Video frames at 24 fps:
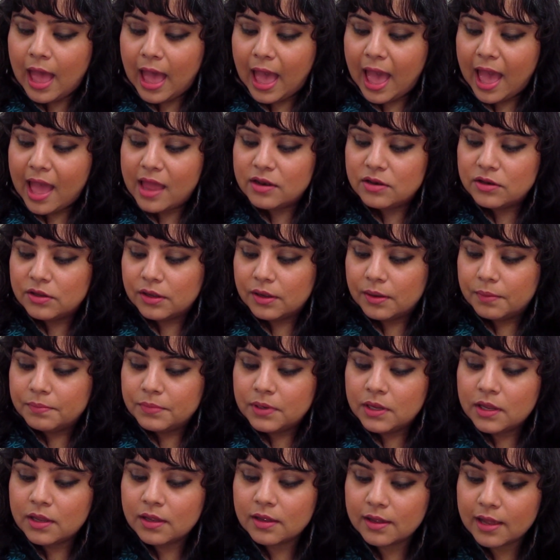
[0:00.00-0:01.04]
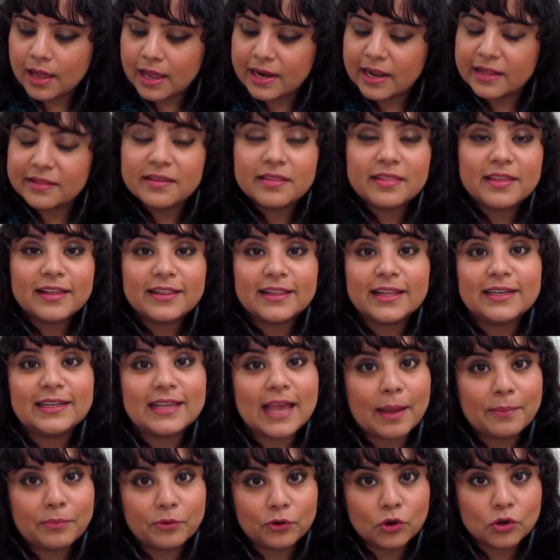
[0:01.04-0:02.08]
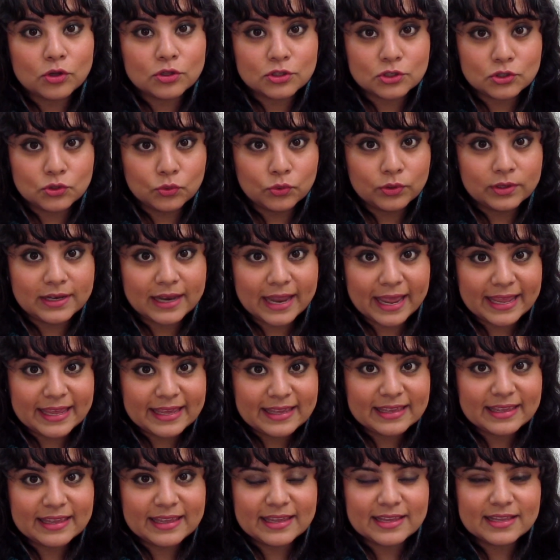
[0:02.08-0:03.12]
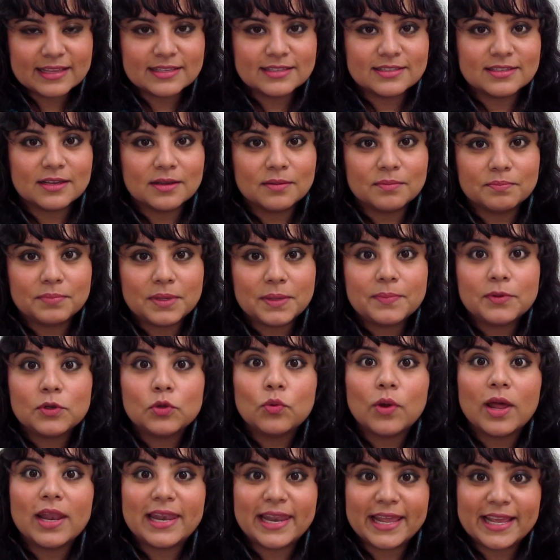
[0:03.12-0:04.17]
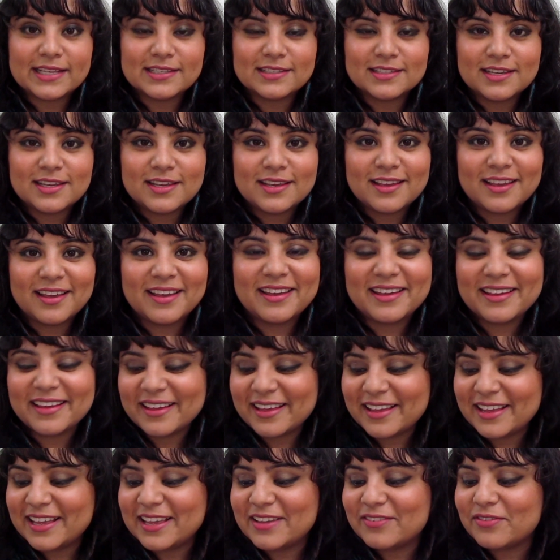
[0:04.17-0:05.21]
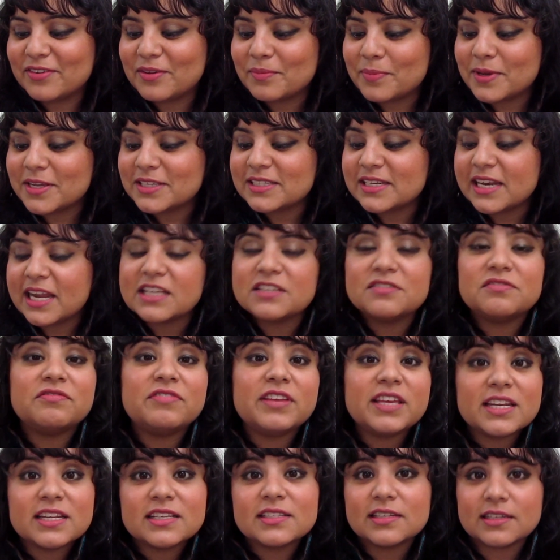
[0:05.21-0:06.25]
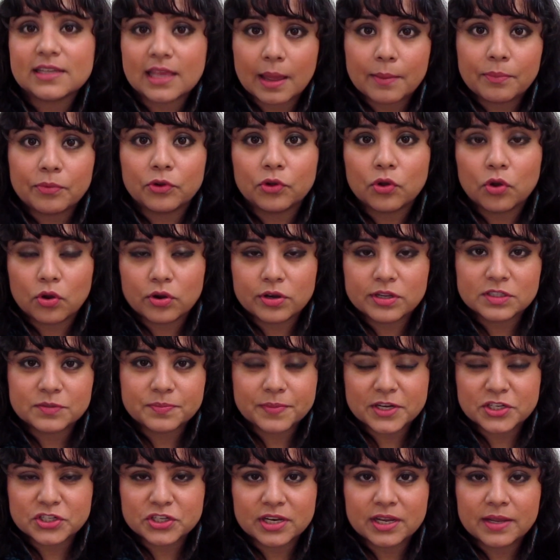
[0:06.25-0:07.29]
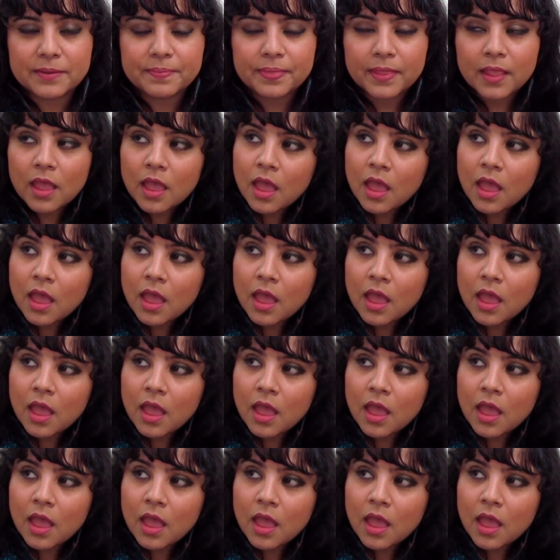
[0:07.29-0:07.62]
And another thing that Capricorns don't like is people who are lazy. If a person has Venus in Capricorn, especially,